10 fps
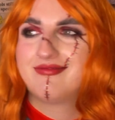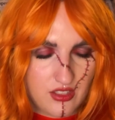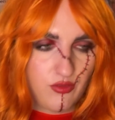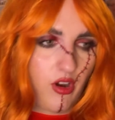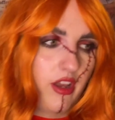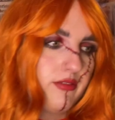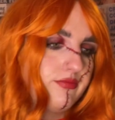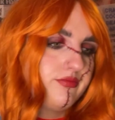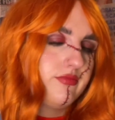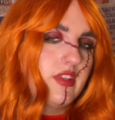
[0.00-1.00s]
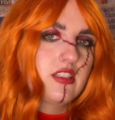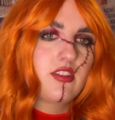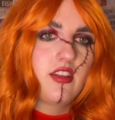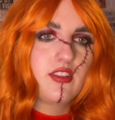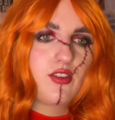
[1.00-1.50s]
Right, let's
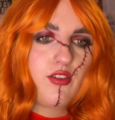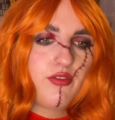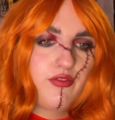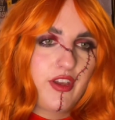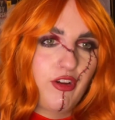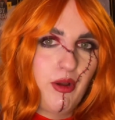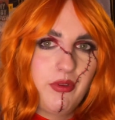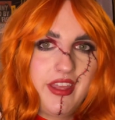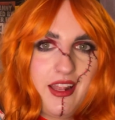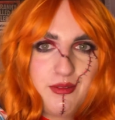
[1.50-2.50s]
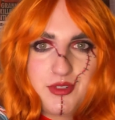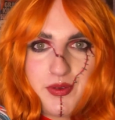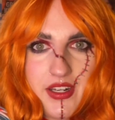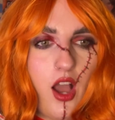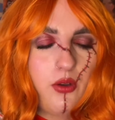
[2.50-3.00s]
turn this off and figure out what the hell I'm
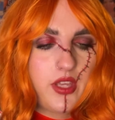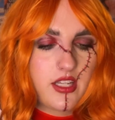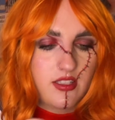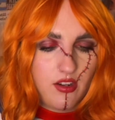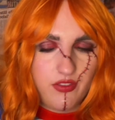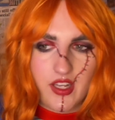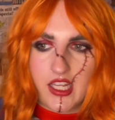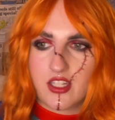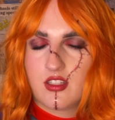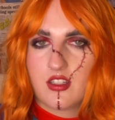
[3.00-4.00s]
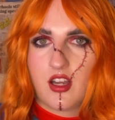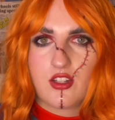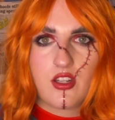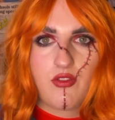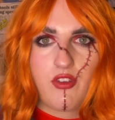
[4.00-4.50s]
doing. Oh yeah, did I finish? I
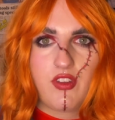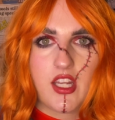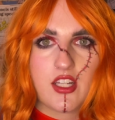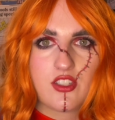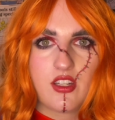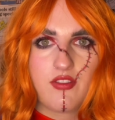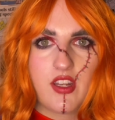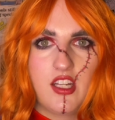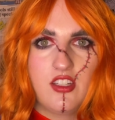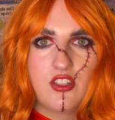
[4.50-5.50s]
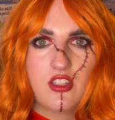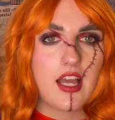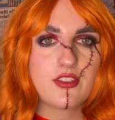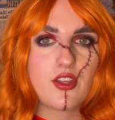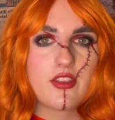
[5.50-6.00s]
don't know if I finished. Did I finish?
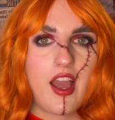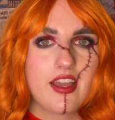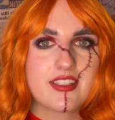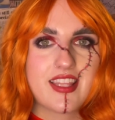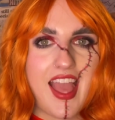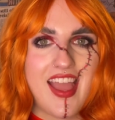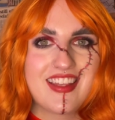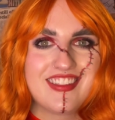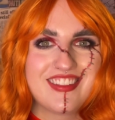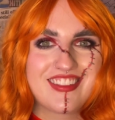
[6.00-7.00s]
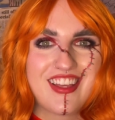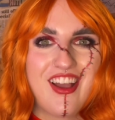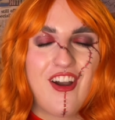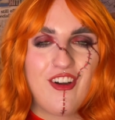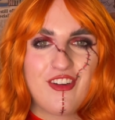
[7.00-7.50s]
So that is the end
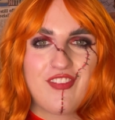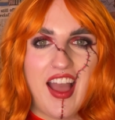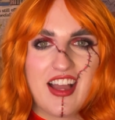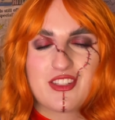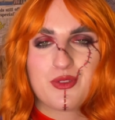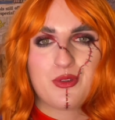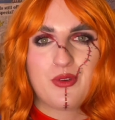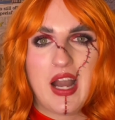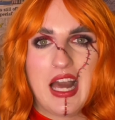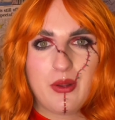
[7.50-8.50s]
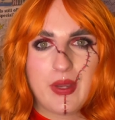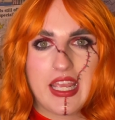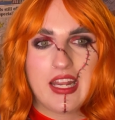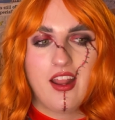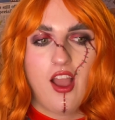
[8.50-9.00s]
of actual
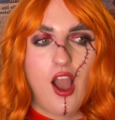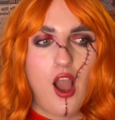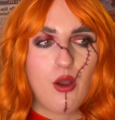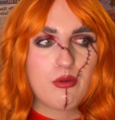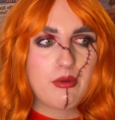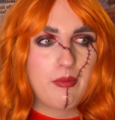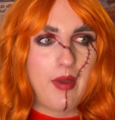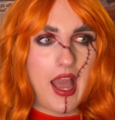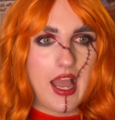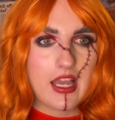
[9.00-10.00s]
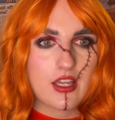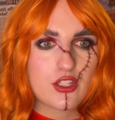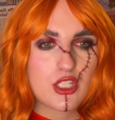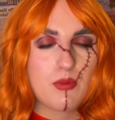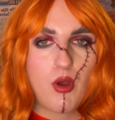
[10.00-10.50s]
Halloween. I will be back
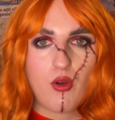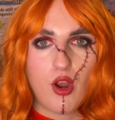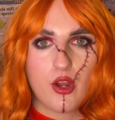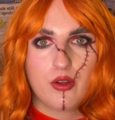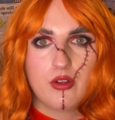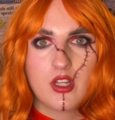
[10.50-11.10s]
tomorrow,